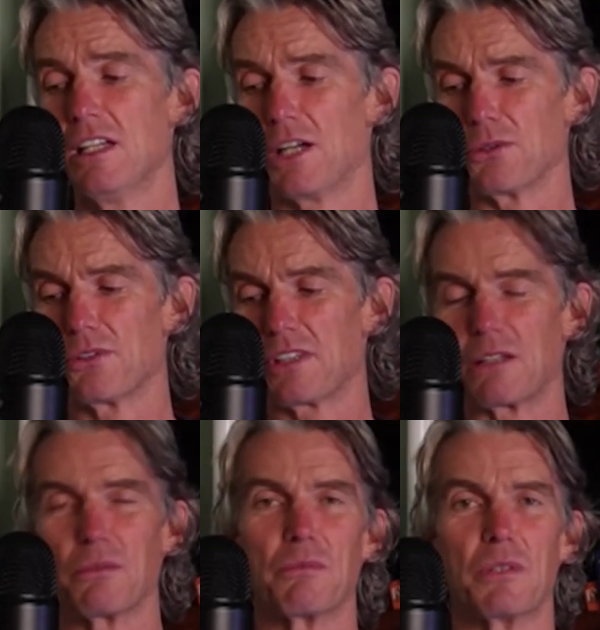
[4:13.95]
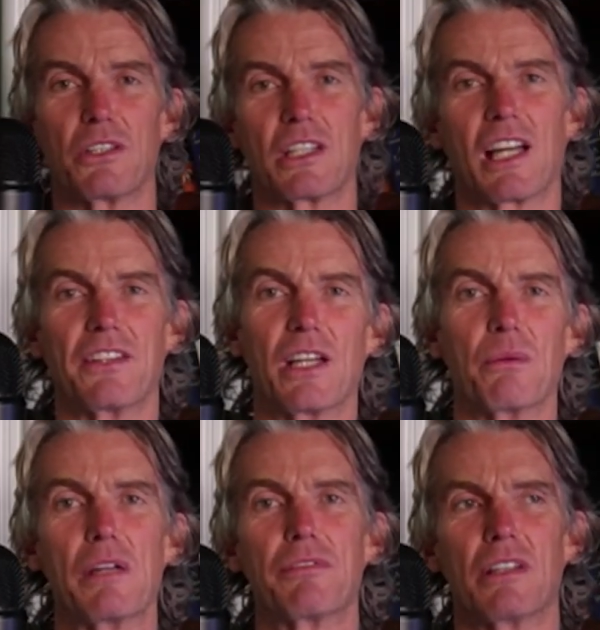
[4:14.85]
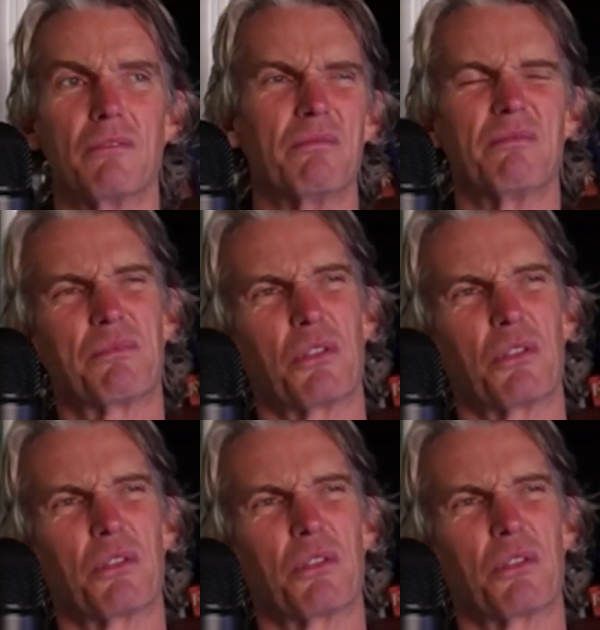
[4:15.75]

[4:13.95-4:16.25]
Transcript: I don't think we really got a day away from it.